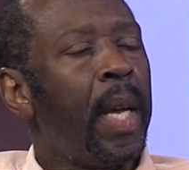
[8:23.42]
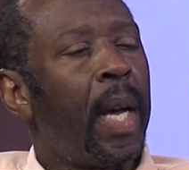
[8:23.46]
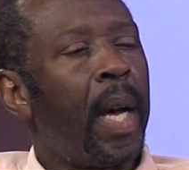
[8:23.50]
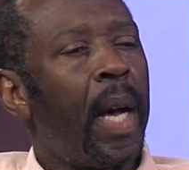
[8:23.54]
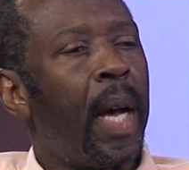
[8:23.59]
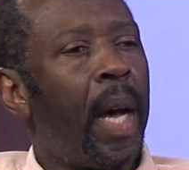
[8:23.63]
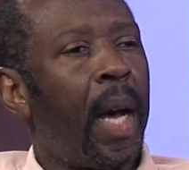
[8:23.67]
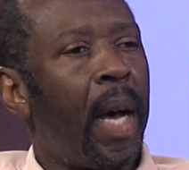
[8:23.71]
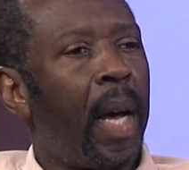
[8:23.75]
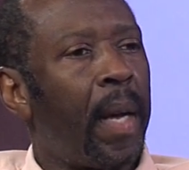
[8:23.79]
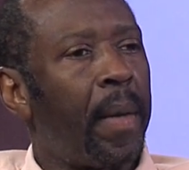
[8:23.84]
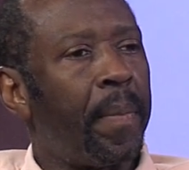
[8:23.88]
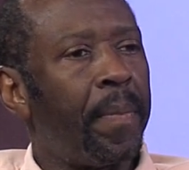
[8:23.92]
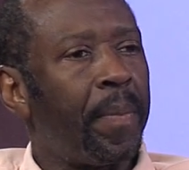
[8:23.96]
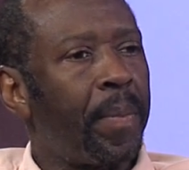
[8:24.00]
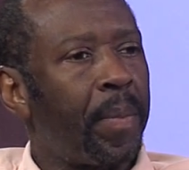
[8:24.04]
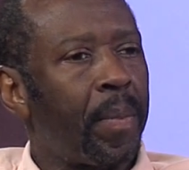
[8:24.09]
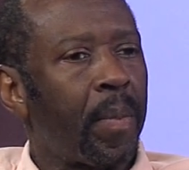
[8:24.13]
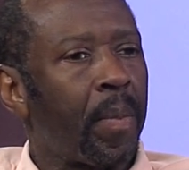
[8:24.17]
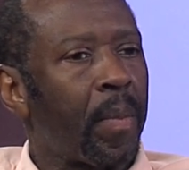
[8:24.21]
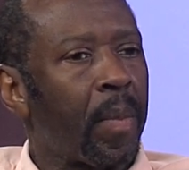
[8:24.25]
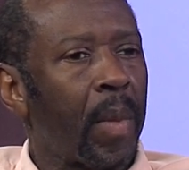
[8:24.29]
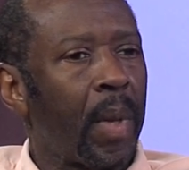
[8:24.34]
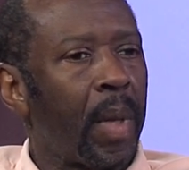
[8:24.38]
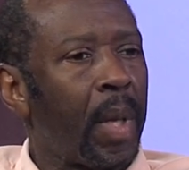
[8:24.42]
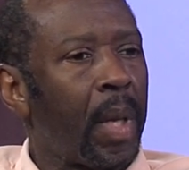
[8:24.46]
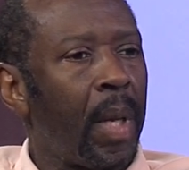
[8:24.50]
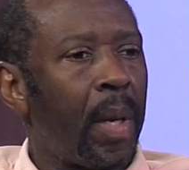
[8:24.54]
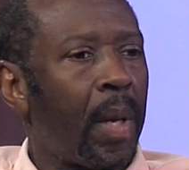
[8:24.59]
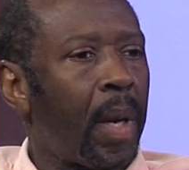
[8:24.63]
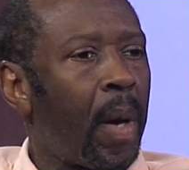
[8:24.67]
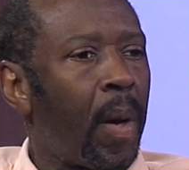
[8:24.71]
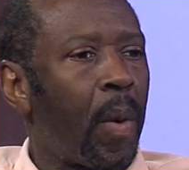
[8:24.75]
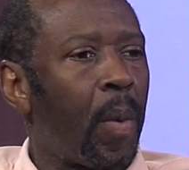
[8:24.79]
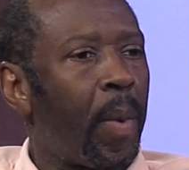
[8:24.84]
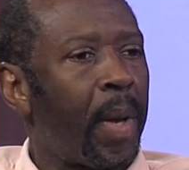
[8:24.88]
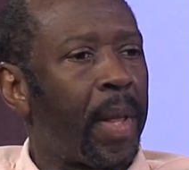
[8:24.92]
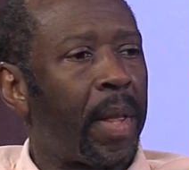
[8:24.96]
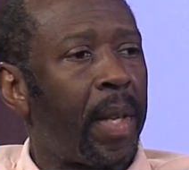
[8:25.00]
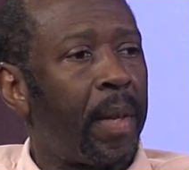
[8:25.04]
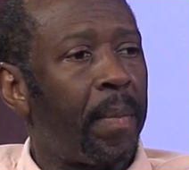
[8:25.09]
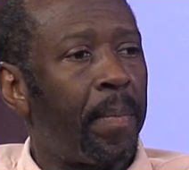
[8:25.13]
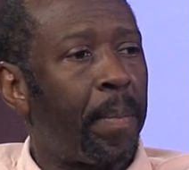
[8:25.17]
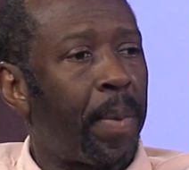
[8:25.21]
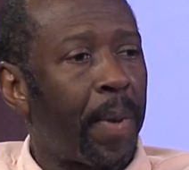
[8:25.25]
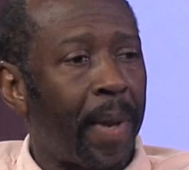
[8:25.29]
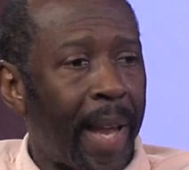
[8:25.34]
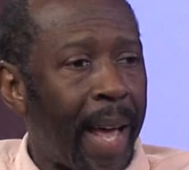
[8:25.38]
um, you know, what the
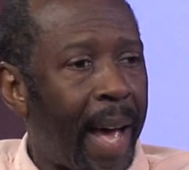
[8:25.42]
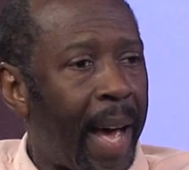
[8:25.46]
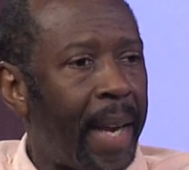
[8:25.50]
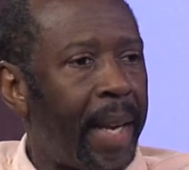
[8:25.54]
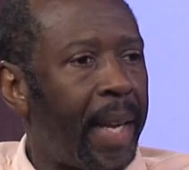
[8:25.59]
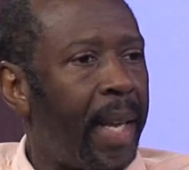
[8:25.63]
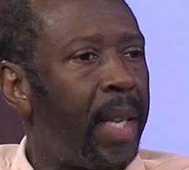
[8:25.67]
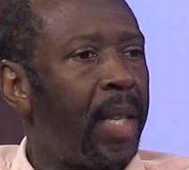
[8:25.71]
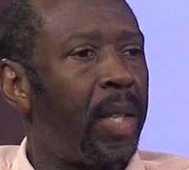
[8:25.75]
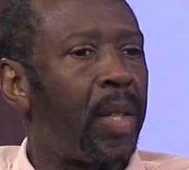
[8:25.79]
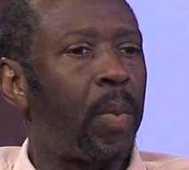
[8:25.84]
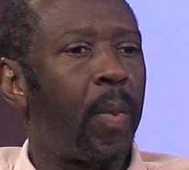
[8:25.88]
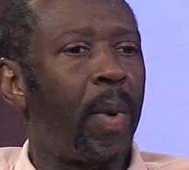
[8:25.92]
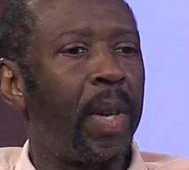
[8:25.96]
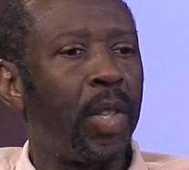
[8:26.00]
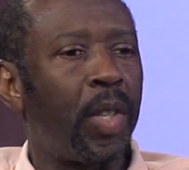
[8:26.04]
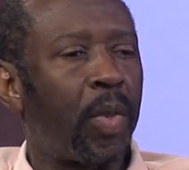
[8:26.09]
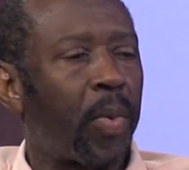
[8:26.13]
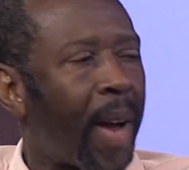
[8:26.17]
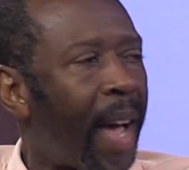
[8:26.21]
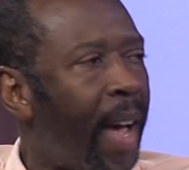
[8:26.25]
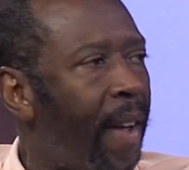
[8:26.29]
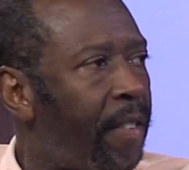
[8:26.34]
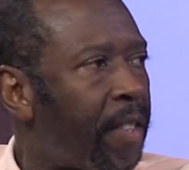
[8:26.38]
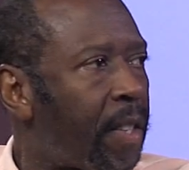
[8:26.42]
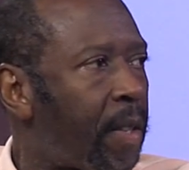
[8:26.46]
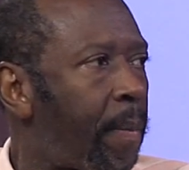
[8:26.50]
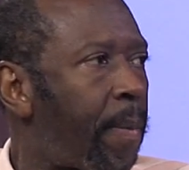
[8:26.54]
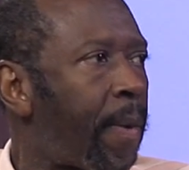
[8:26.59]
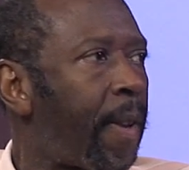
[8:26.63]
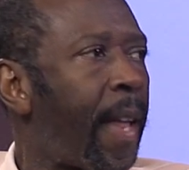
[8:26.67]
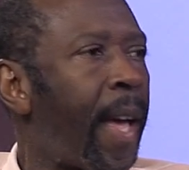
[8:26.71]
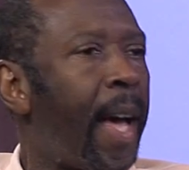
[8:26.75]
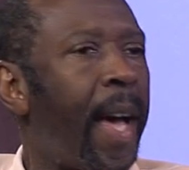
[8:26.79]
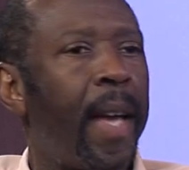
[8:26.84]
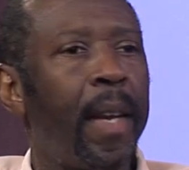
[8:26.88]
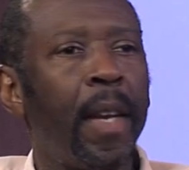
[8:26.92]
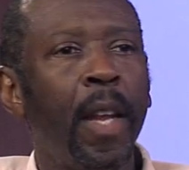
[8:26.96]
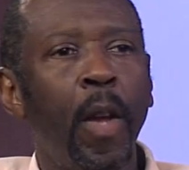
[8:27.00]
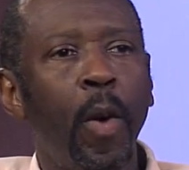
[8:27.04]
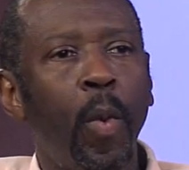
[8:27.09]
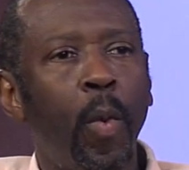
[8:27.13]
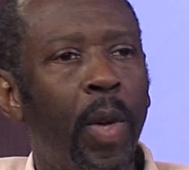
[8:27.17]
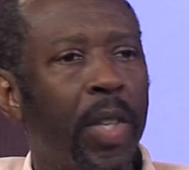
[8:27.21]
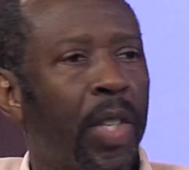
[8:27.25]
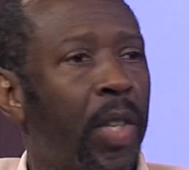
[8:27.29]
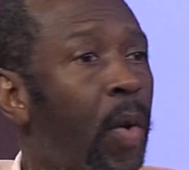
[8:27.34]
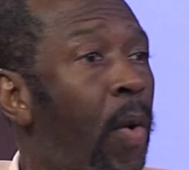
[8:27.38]
plot is, what drives the plot,
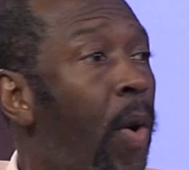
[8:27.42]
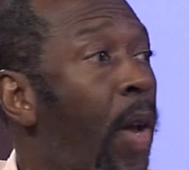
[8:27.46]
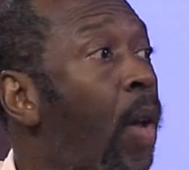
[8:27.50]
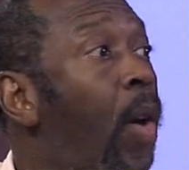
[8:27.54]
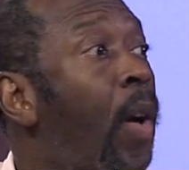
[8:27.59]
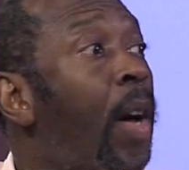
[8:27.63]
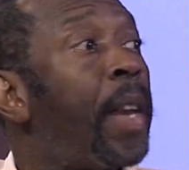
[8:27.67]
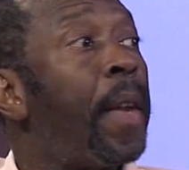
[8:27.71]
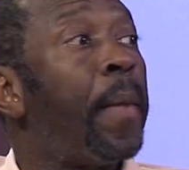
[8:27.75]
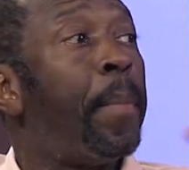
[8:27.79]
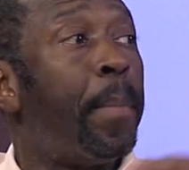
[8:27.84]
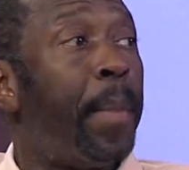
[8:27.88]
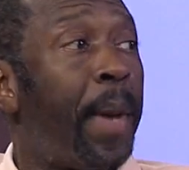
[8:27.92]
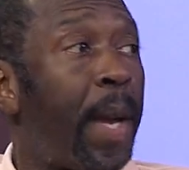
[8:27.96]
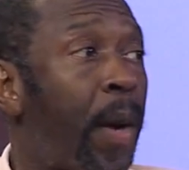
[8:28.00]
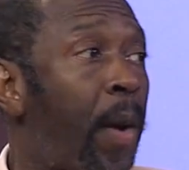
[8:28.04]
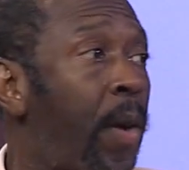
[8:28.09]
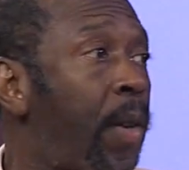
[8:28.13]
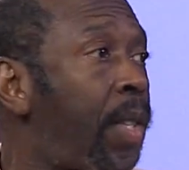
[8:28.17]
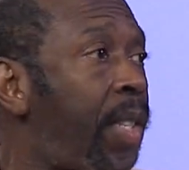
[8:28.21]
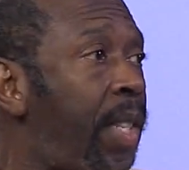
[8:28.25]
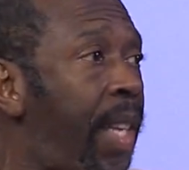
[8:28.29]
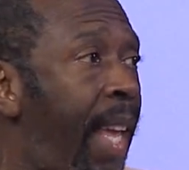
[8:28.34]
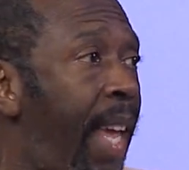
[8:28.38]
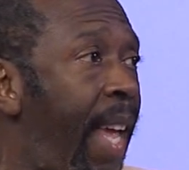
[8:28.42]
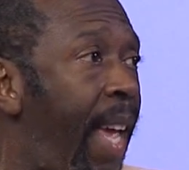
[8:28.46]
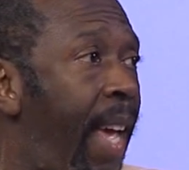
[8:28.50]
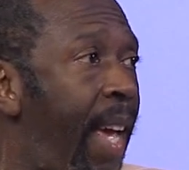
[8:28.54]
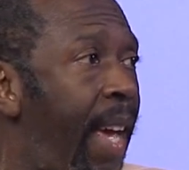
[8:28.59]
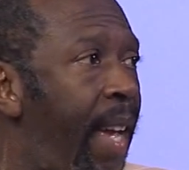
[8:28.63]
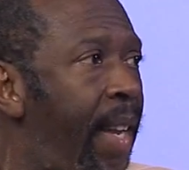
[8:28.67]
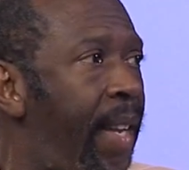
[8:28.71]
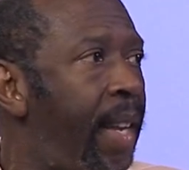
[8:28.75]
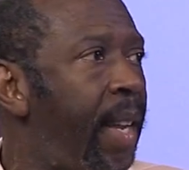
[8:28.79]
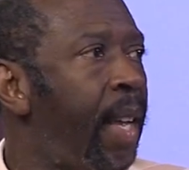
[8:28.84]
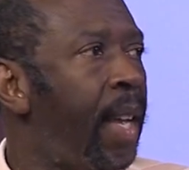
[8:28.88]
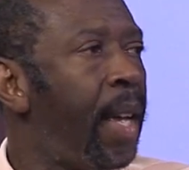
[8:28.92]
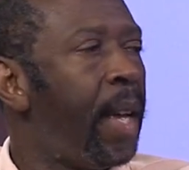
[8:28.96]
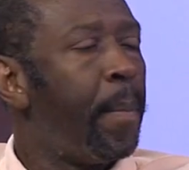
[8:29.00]
what's going on in Bigger's head.